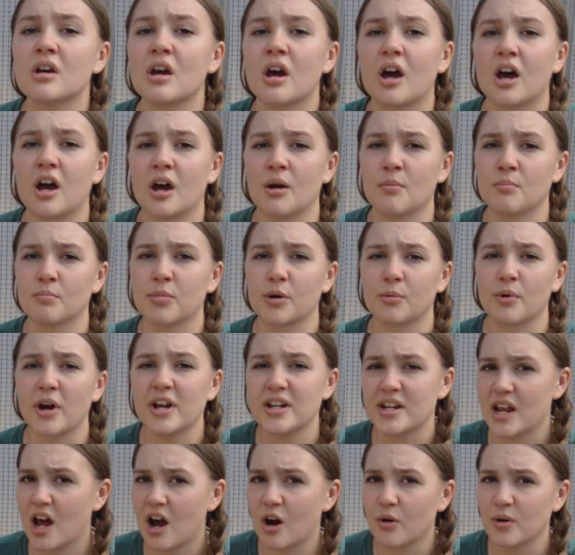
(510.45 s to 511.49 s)
But right
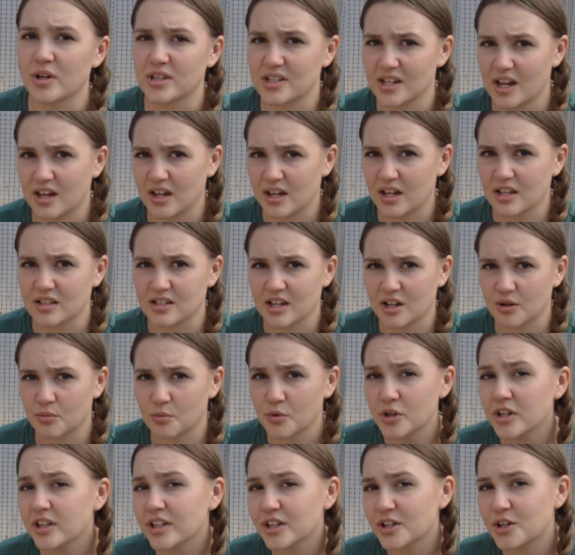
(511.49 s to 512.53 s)
now it's at a
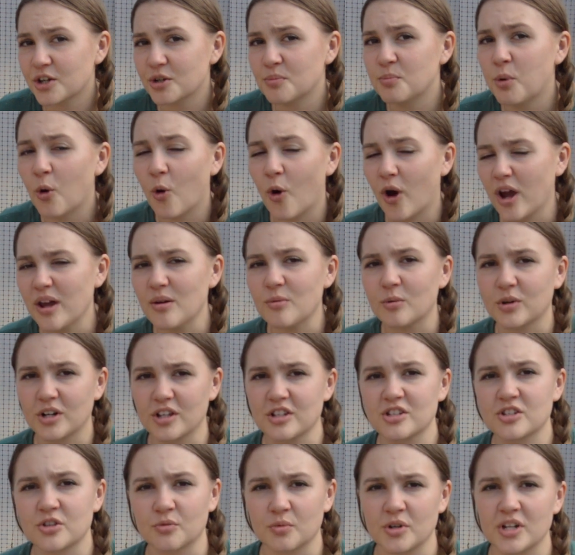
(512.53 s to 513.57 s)
really good point when
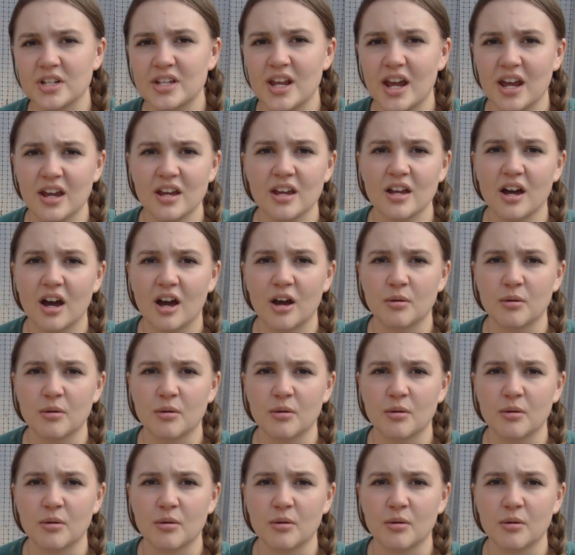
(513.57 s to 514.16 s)
it's 3 day.